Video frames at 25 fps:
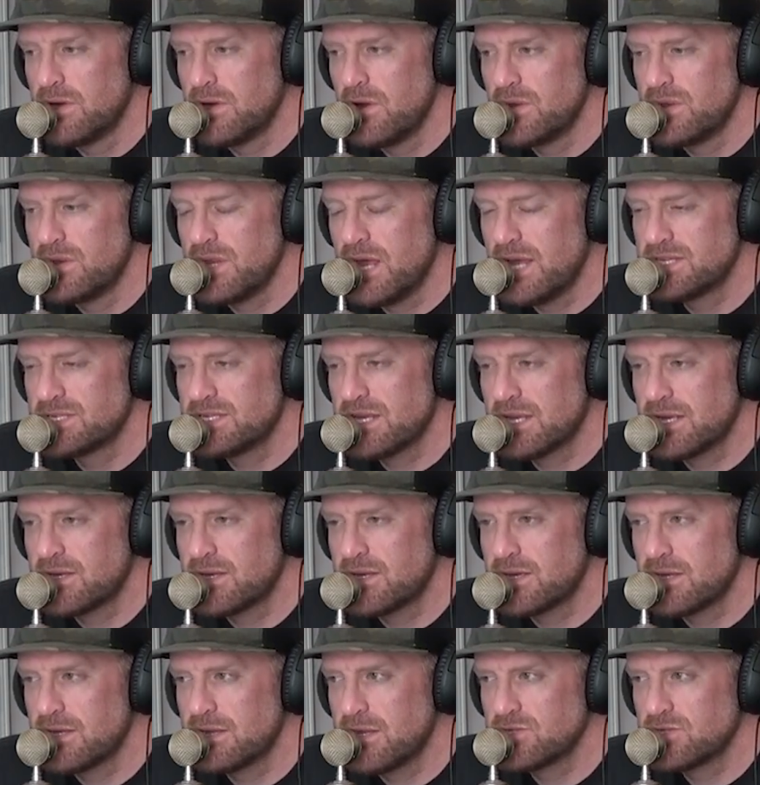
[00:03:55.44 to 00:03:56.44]
and that's
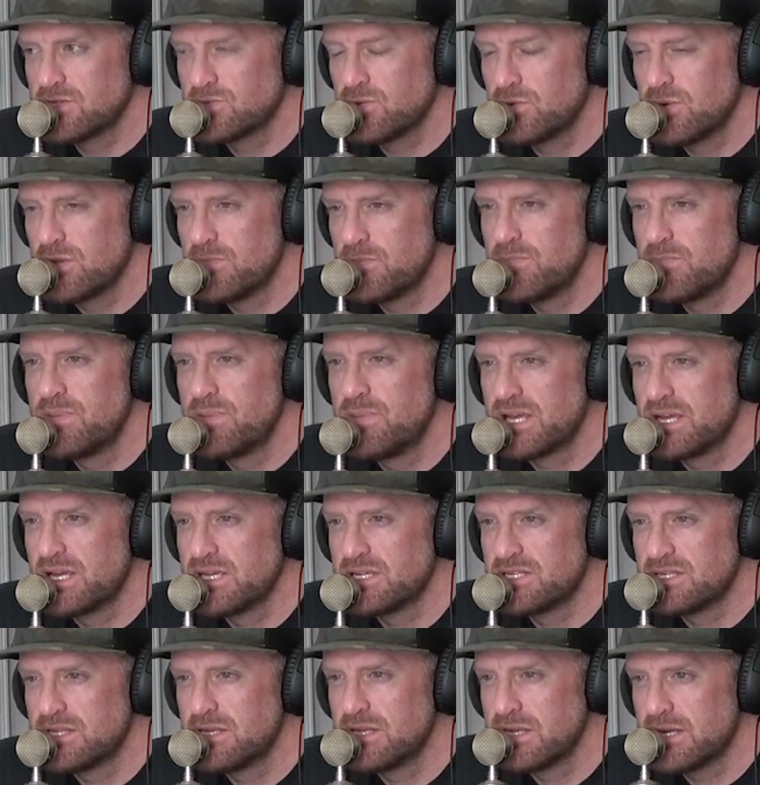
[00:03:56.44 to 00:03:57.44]
one of the
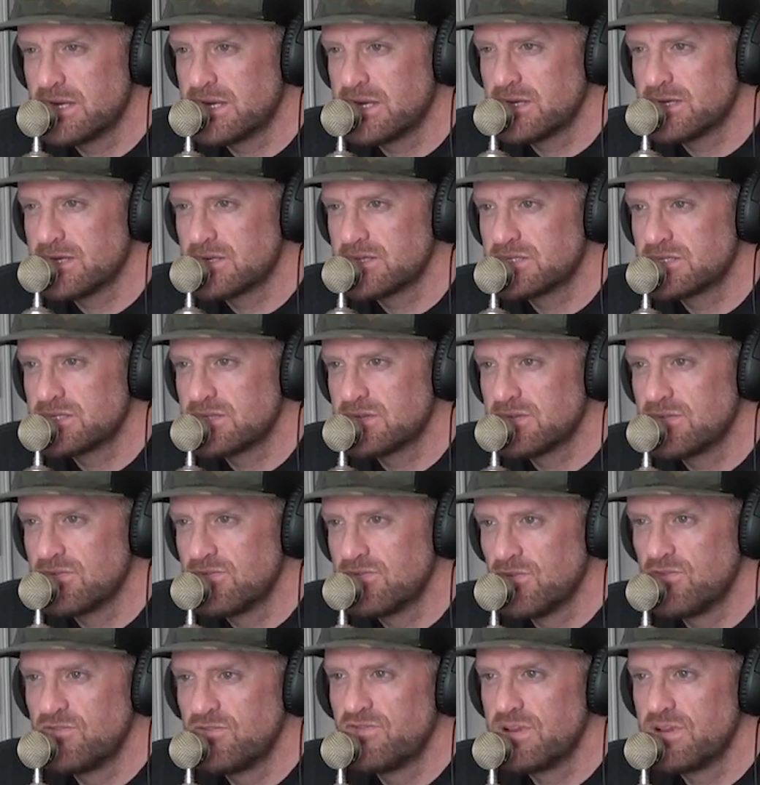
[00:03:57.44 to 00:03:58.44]
biggest things
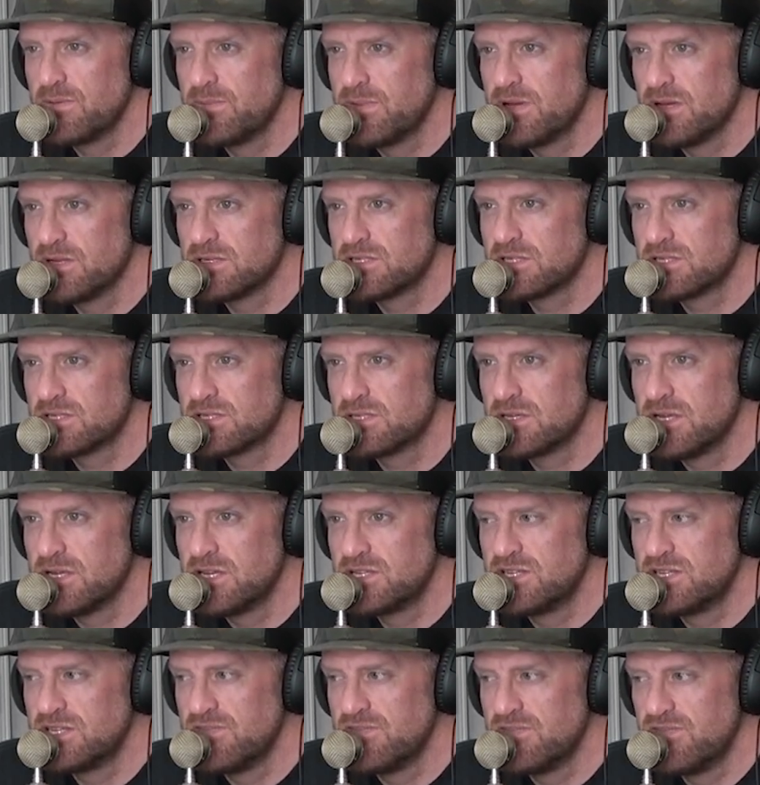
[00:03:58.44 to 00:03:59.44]
for females
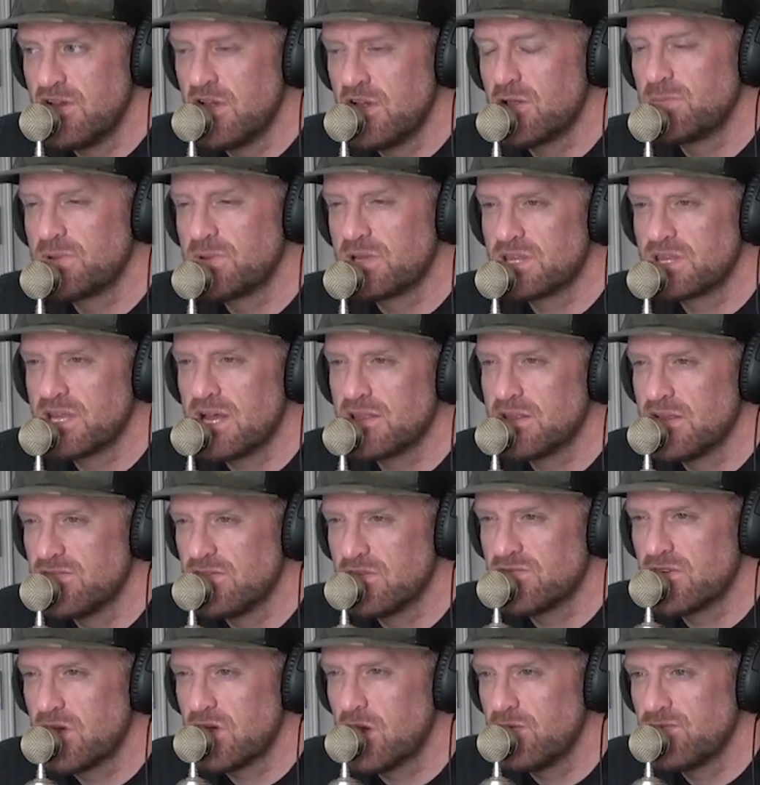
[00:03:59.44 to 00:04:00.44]
is developing that level
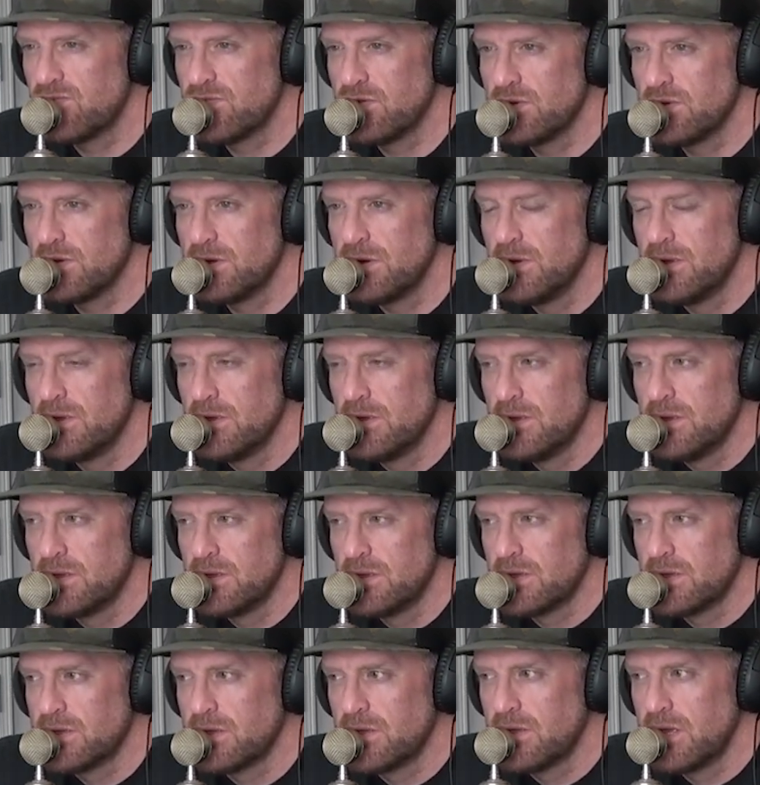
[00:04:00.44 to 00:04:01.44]
of comfort.
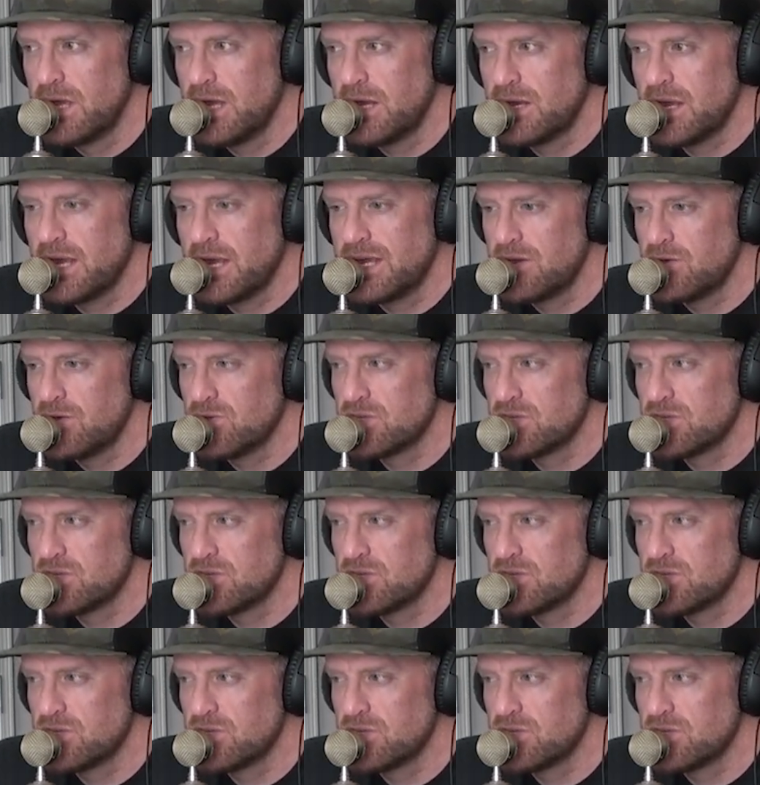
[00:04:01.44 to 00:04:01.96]
And I hear